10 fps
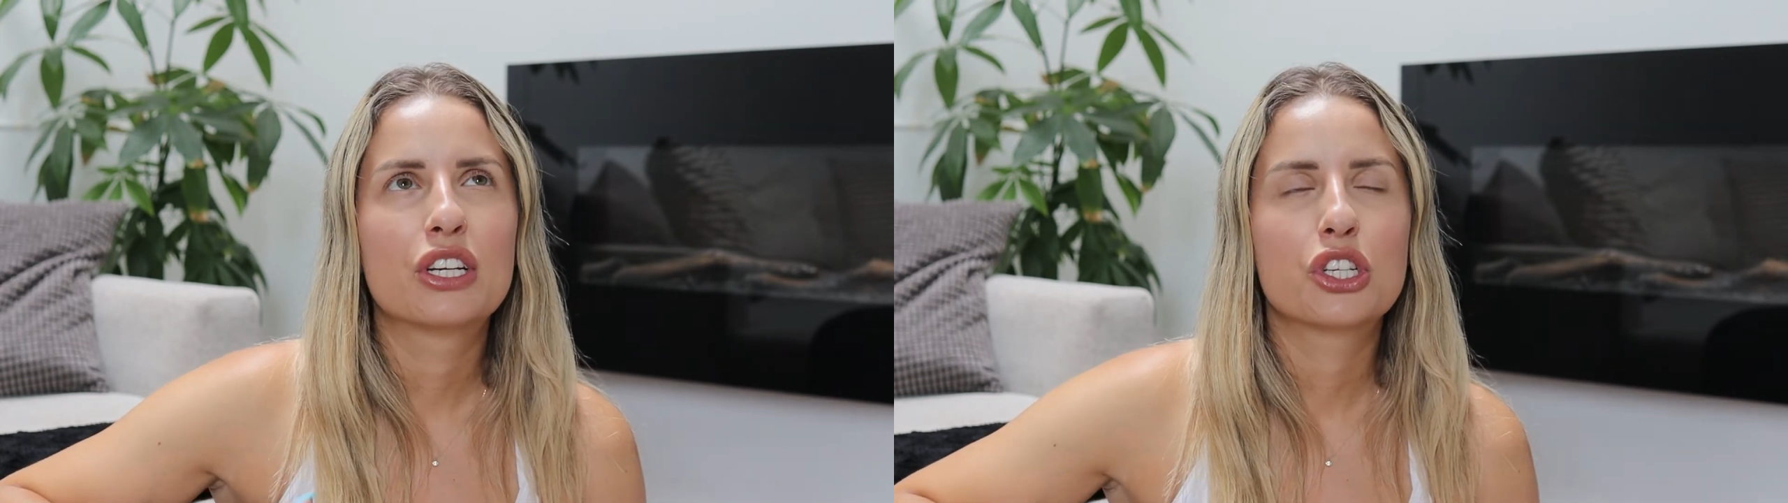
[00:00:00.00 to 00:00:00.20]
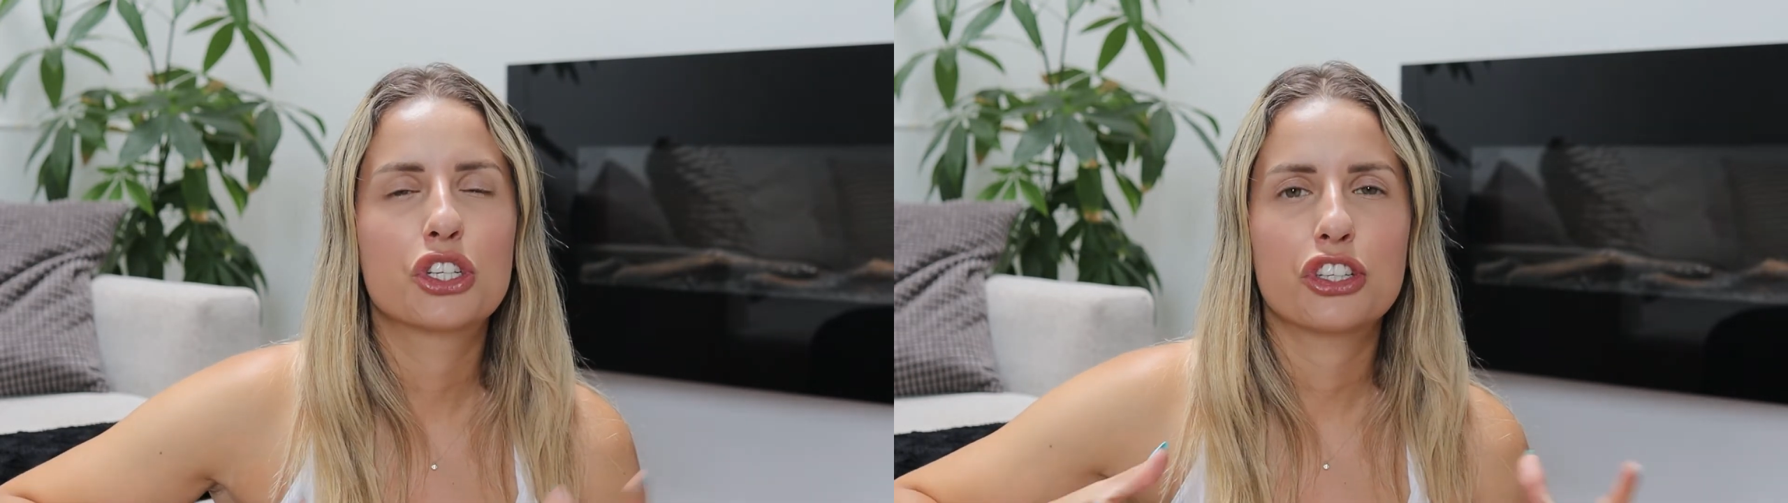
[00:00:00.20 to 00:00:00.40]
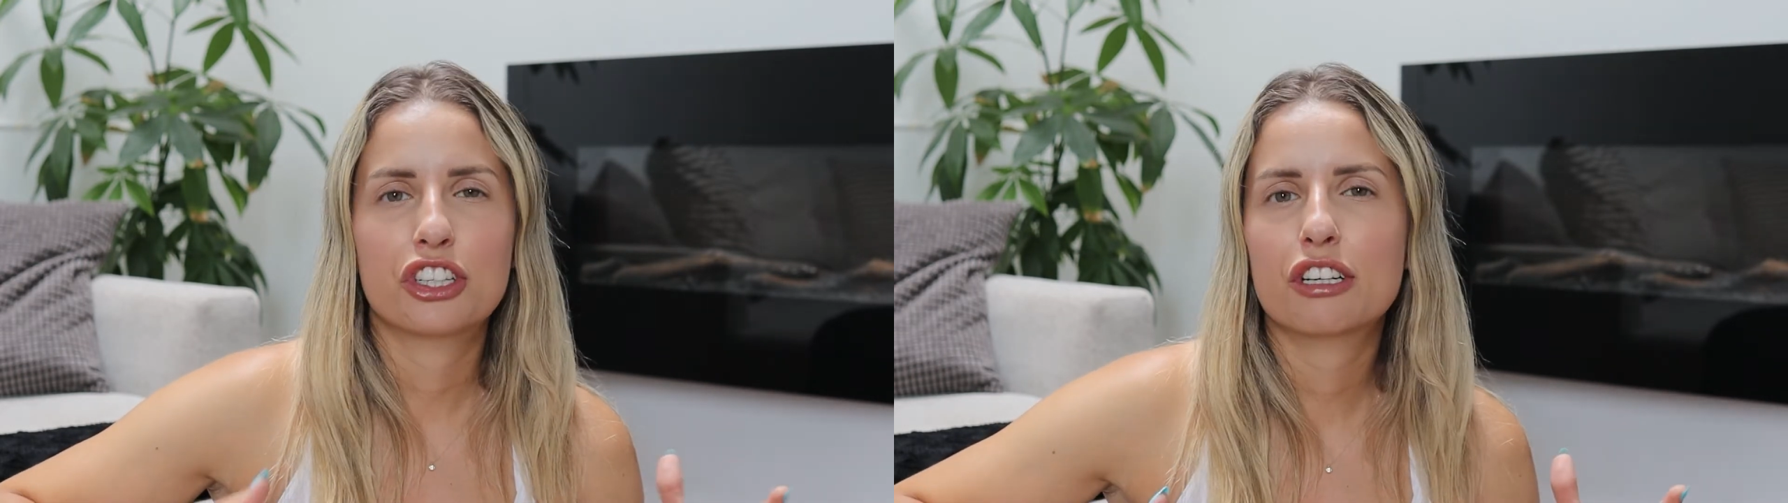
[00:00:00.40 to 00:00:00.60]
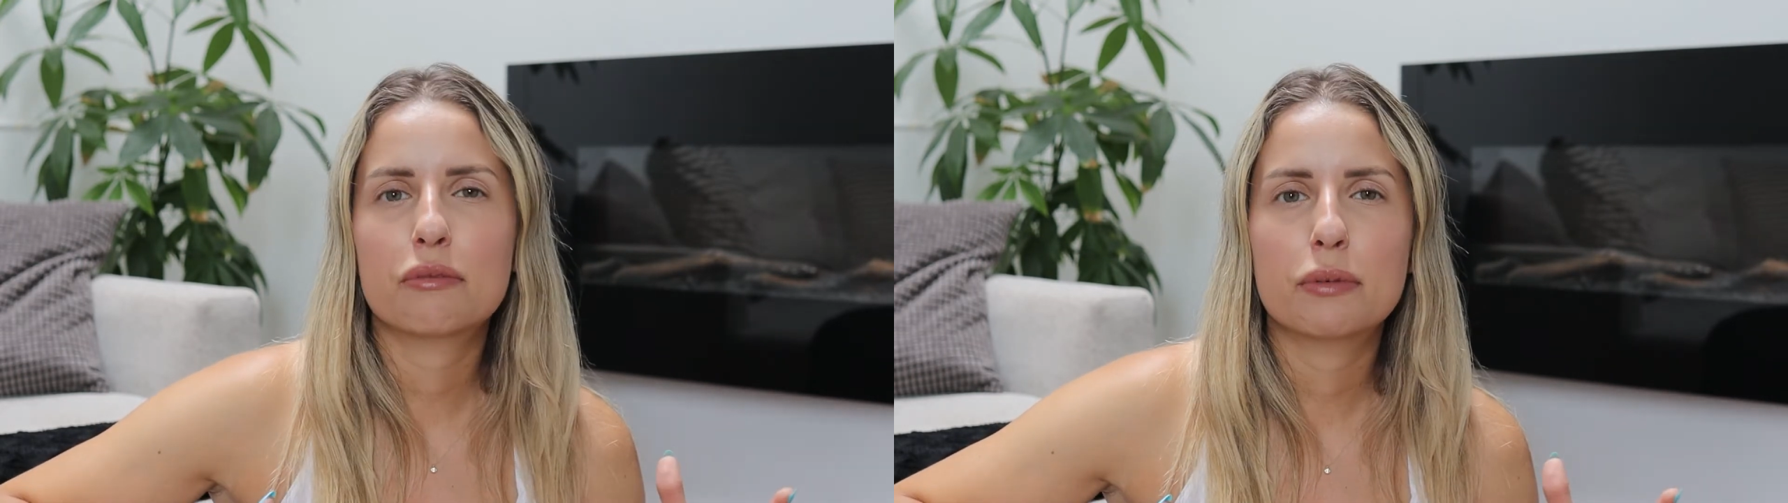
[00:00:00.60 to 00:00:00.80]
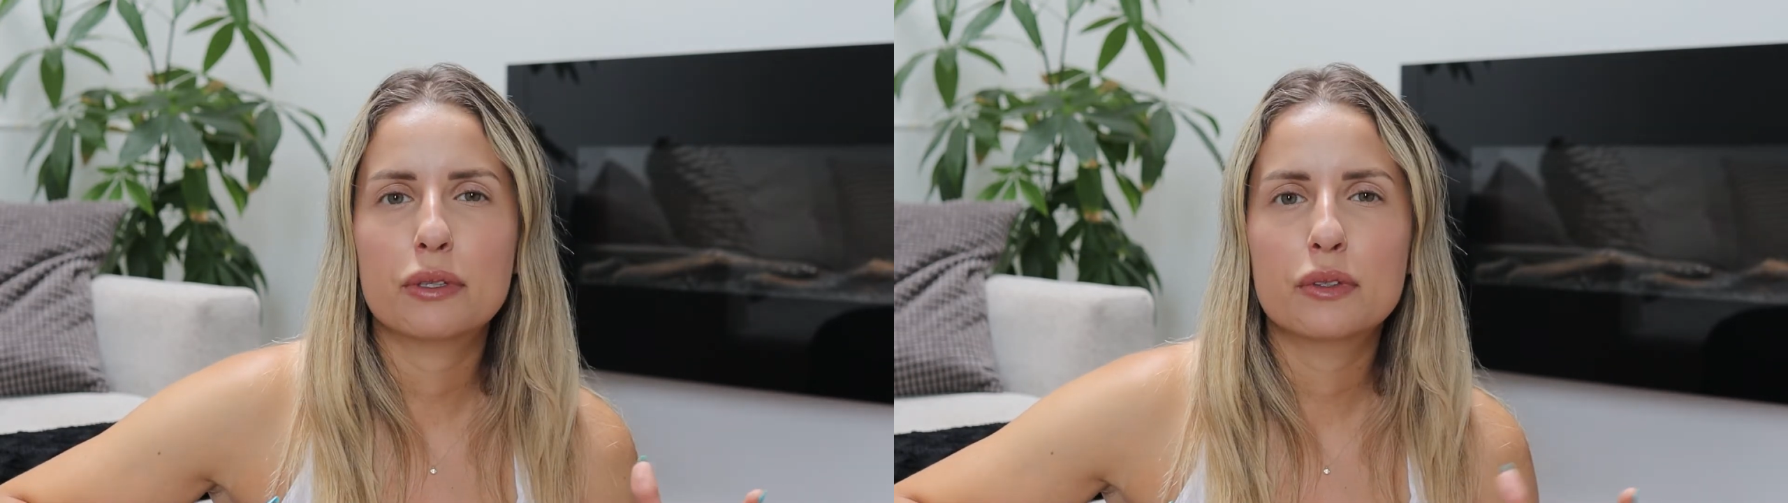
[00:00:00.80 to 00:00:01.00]
sugar
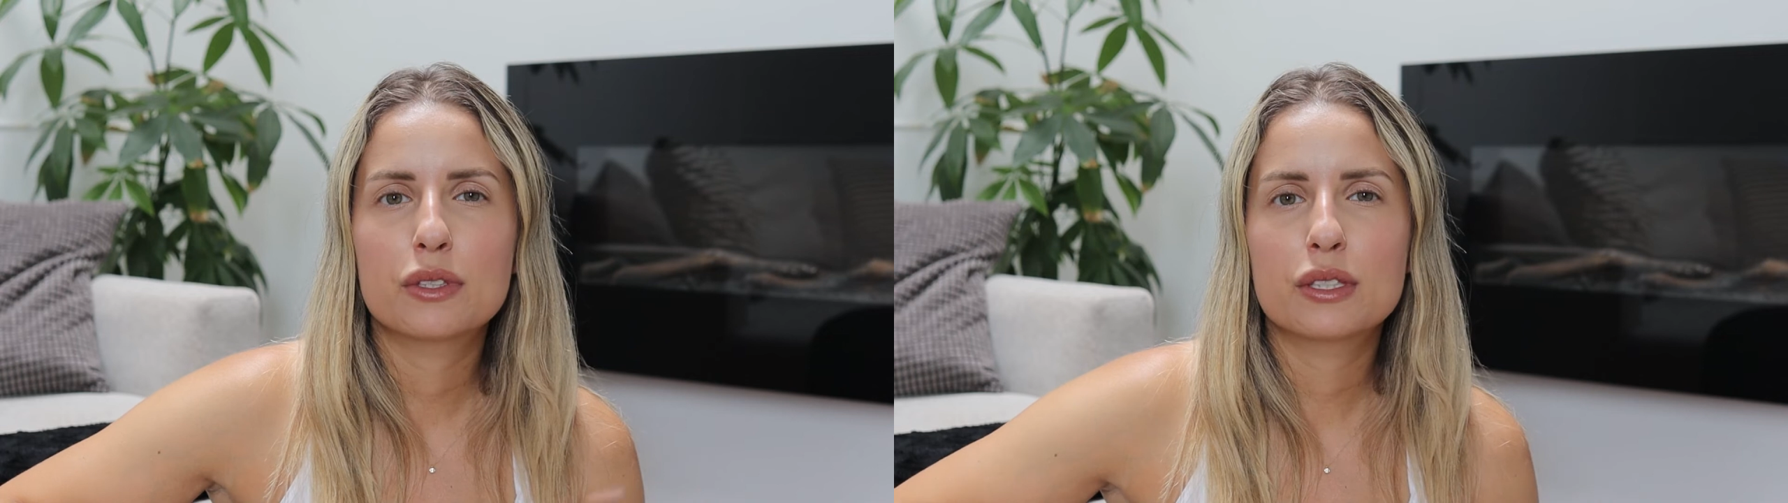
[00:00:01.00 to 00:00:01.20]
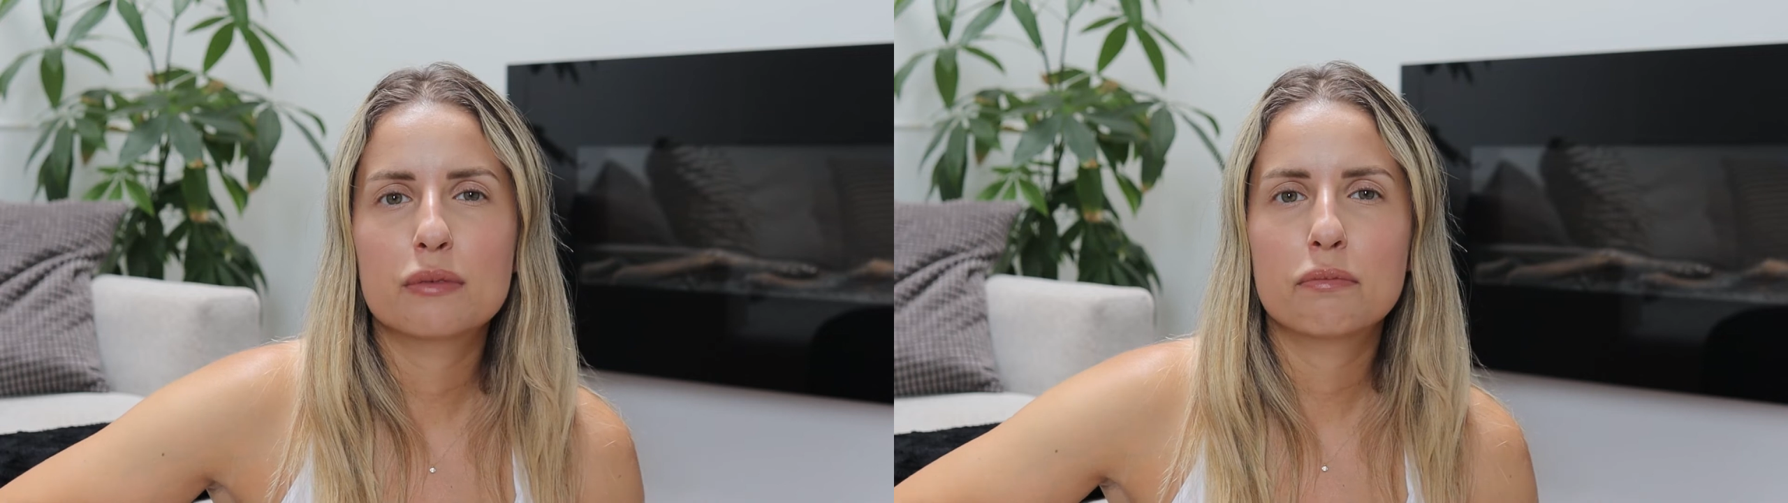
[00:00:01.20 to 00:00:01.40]
boost.